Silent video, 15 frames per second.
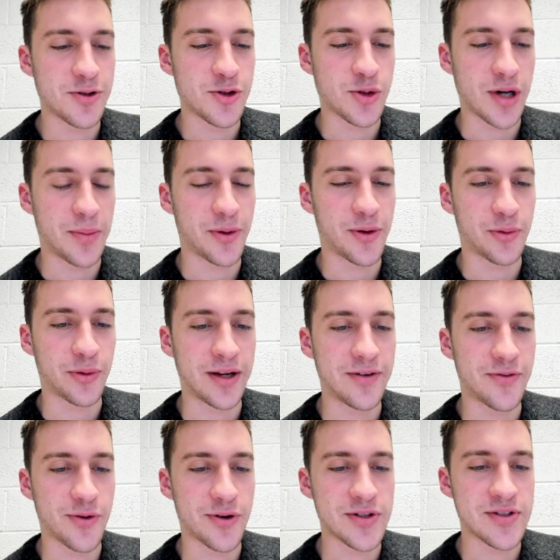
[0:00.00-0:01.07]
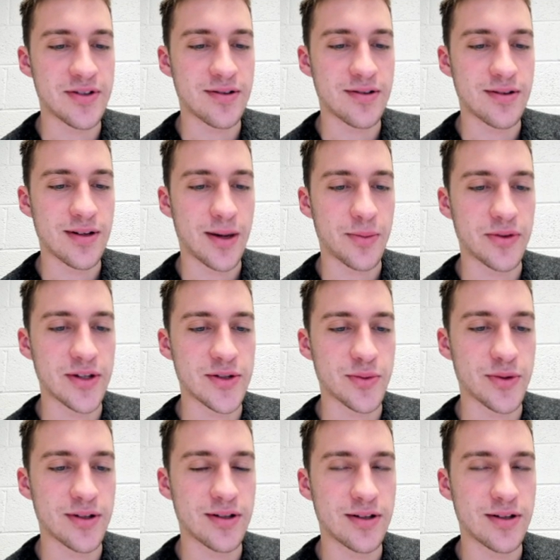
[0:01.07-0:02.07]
tropical rainforest. How about this one?